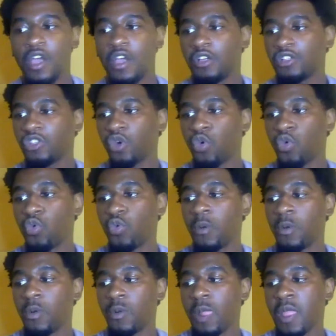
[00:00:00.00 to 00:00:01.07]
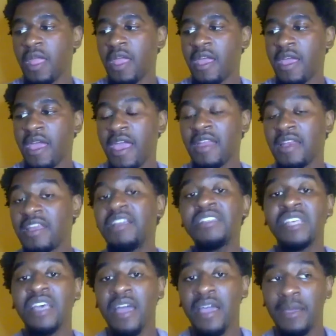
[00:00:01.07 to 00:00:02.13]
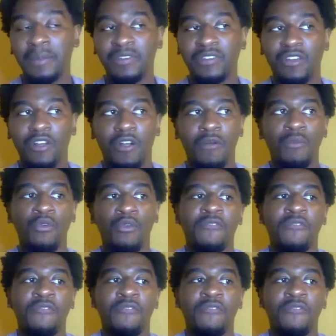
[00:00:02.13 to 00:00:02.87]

So NE types are more